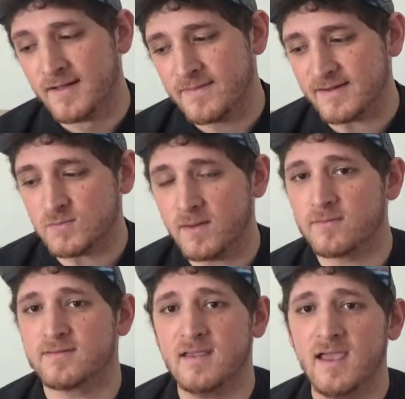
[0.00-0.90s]
That's why,
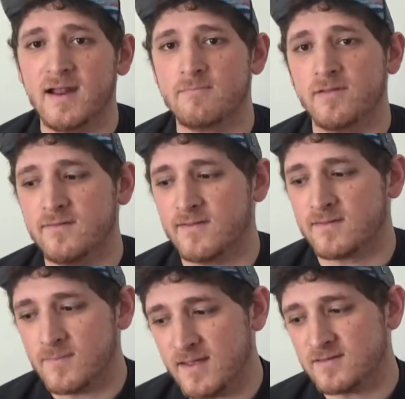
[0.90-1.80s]
once again, I believe that
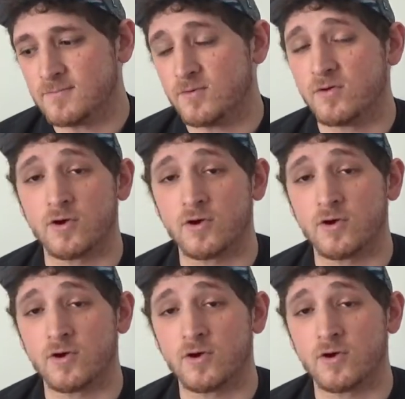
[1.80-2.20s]
the mason bowl,